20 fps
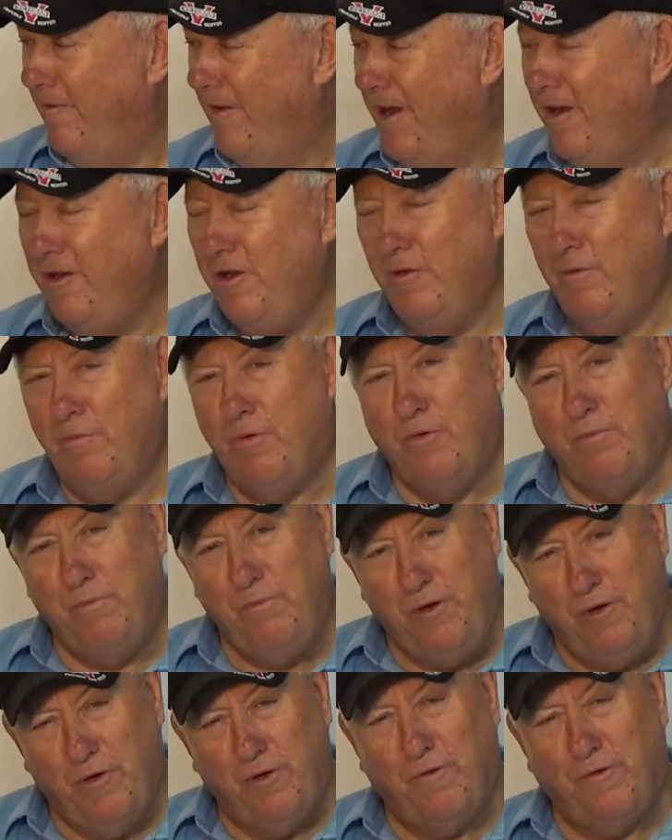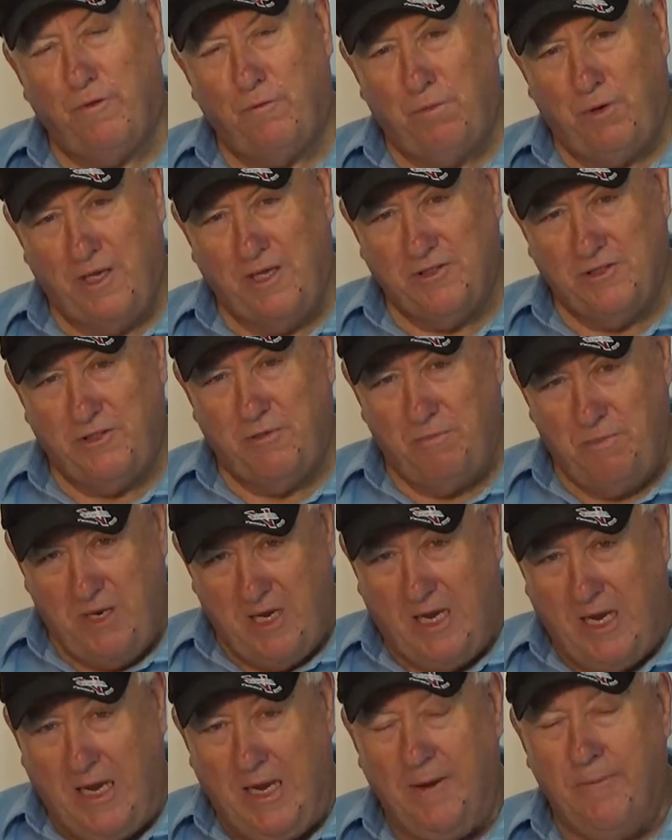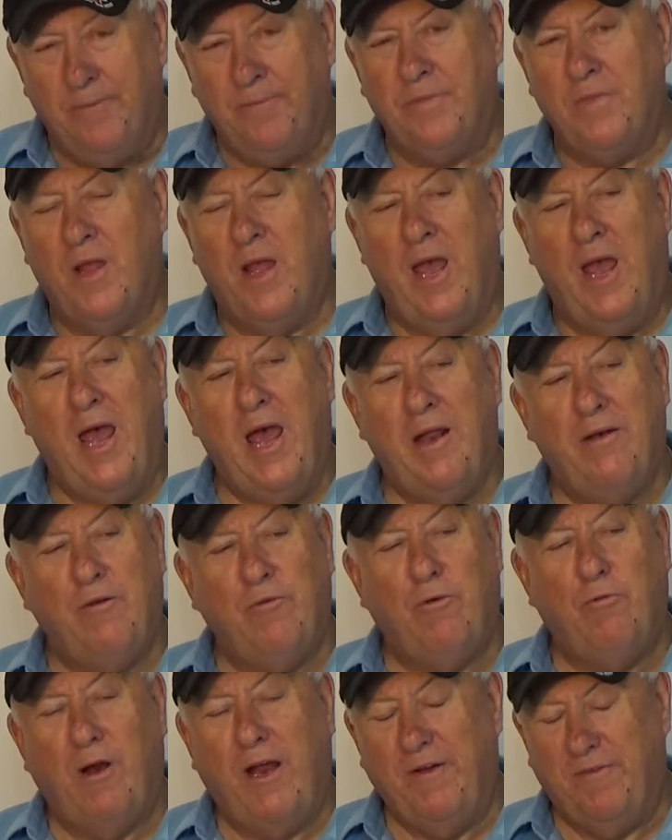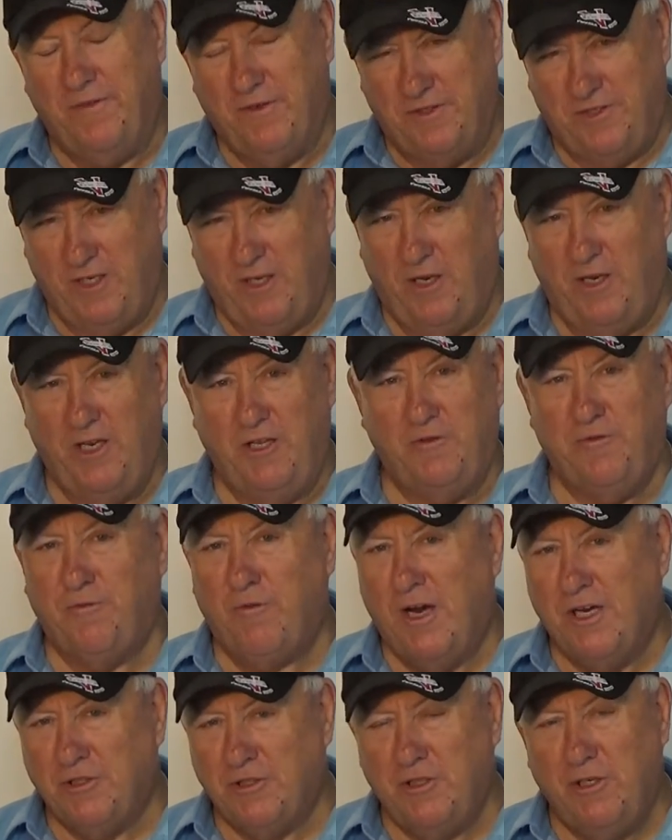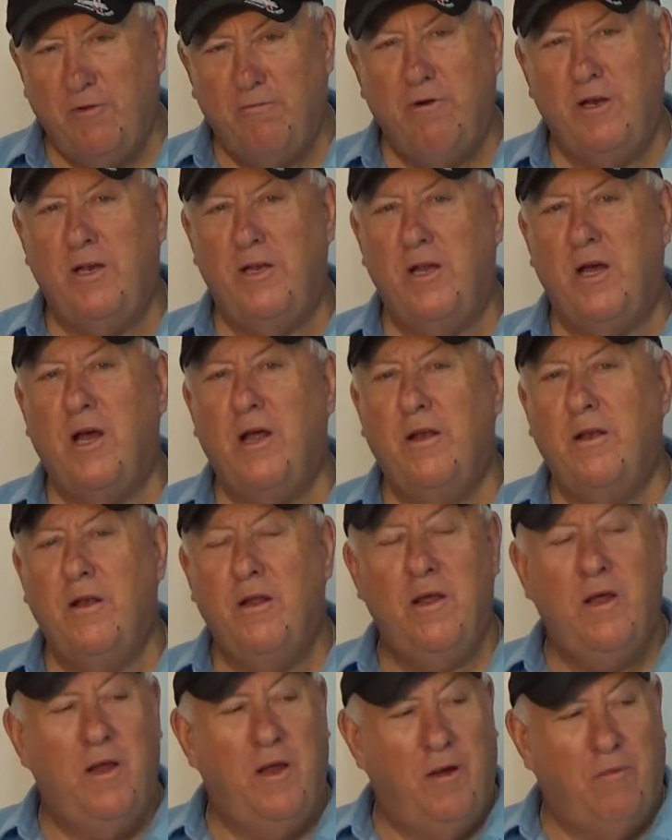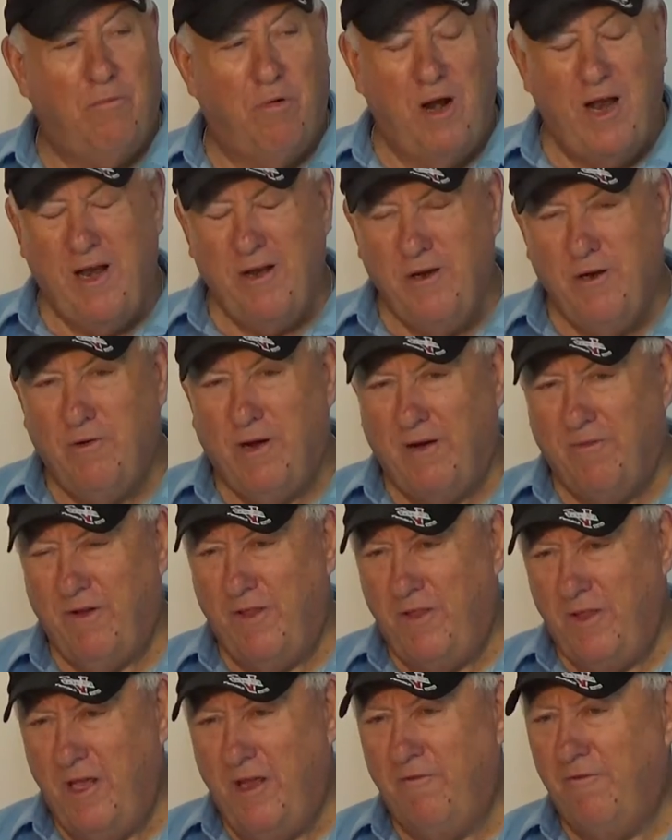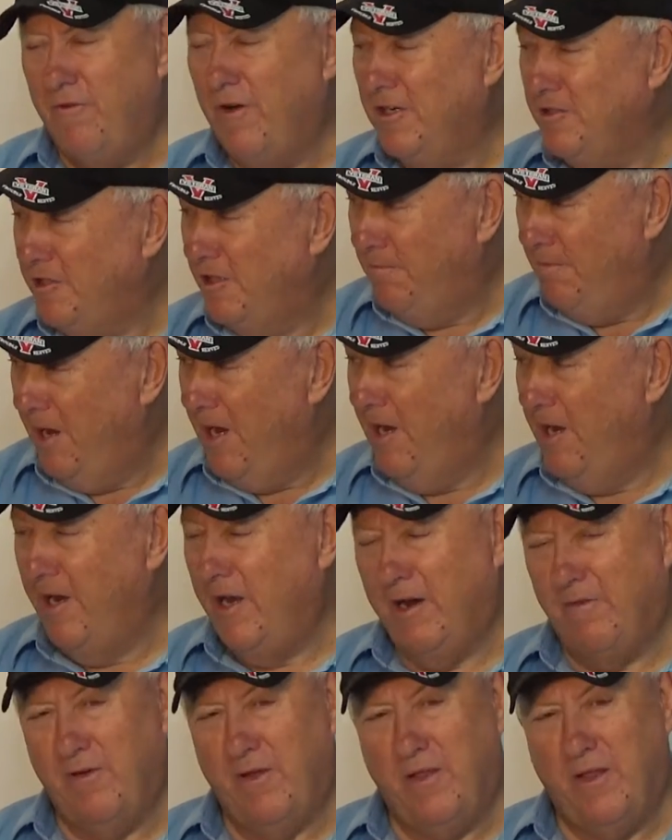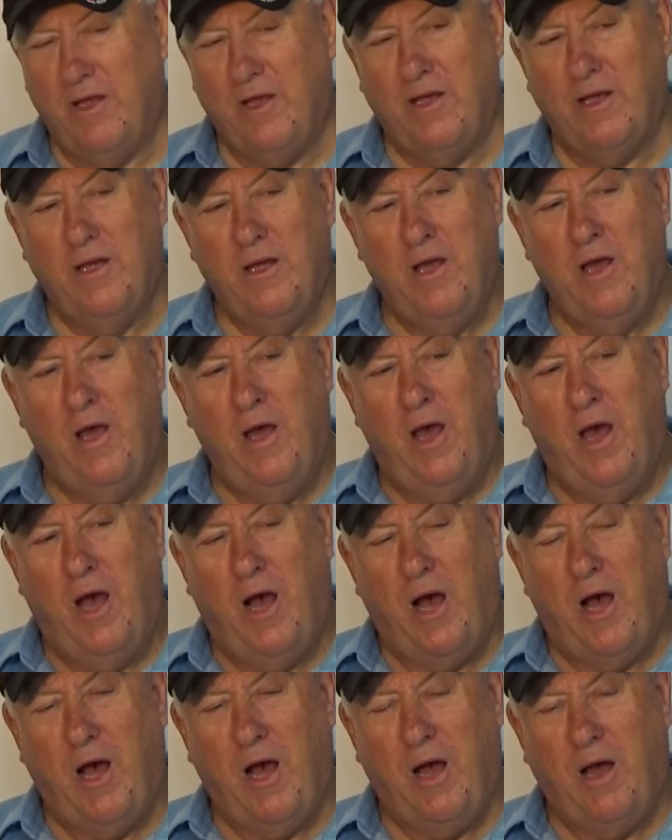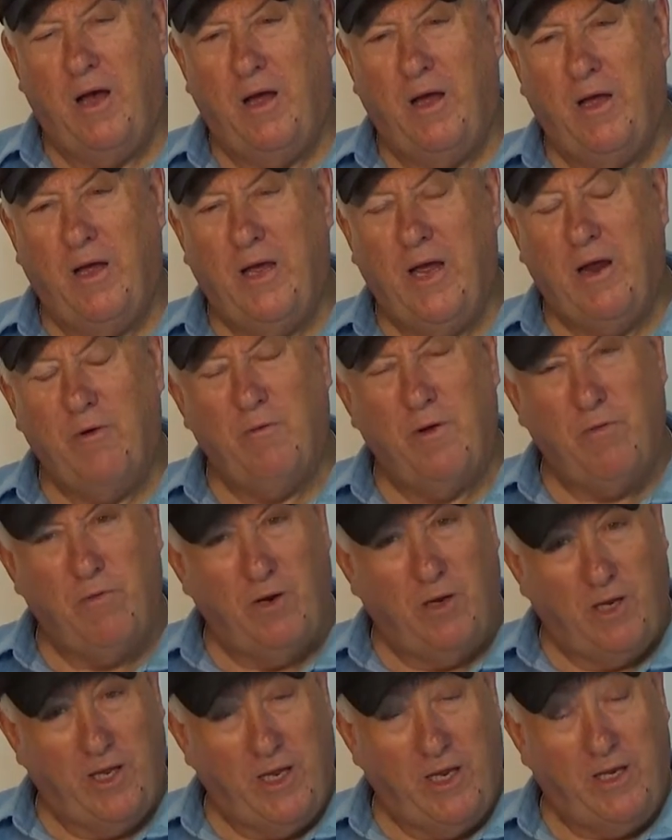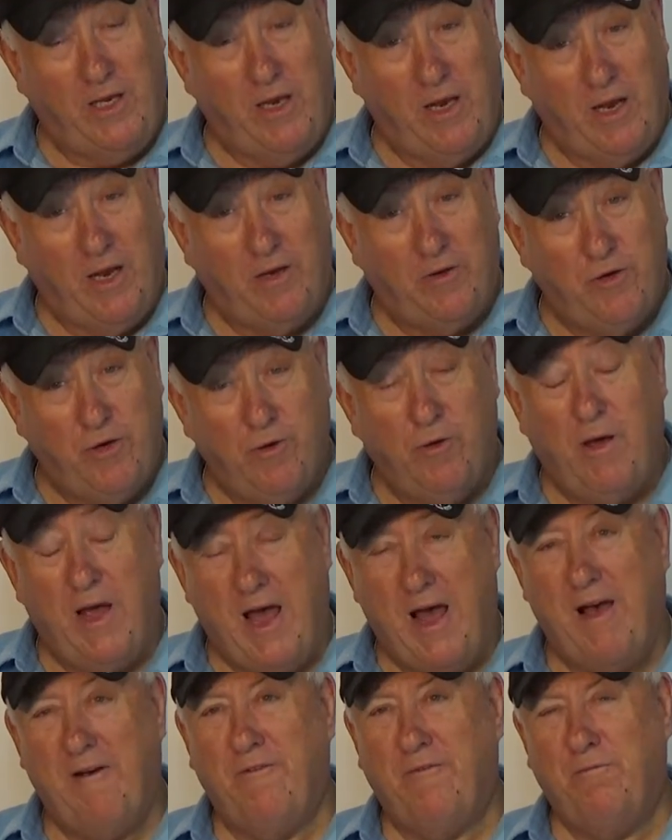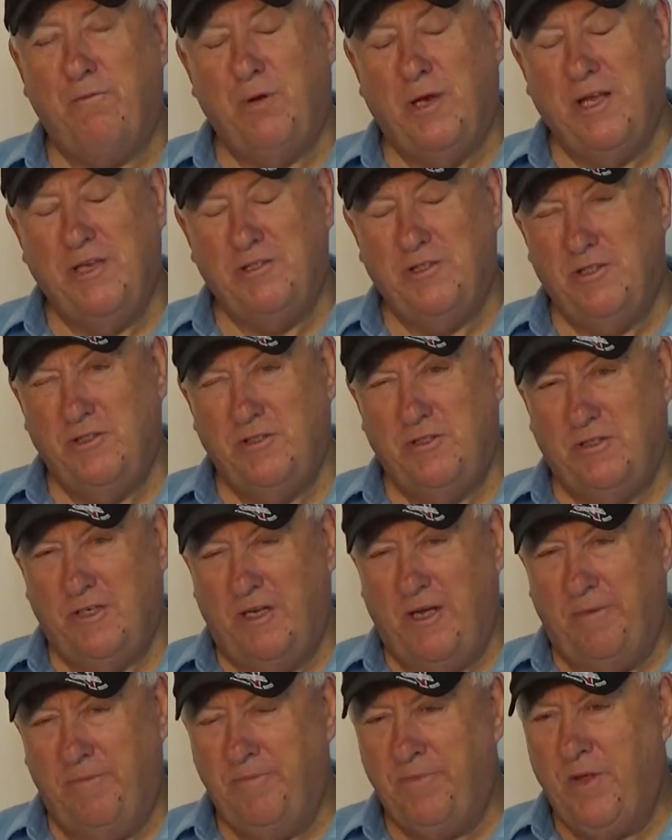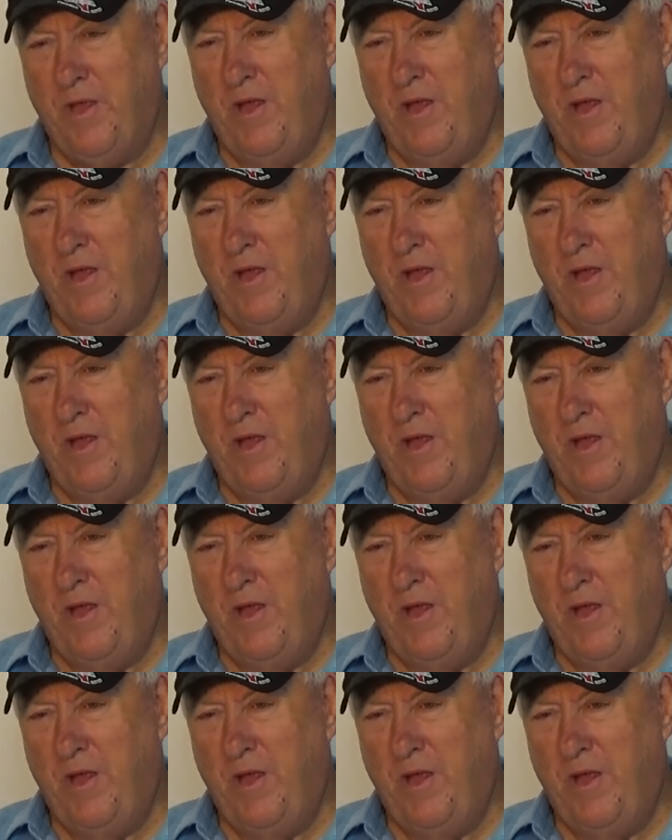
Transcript: venue, beautiful place to be, and great facilities, freshly redone, brand new everything, freshly painted everything. Uh, and we really uh, do have places uh,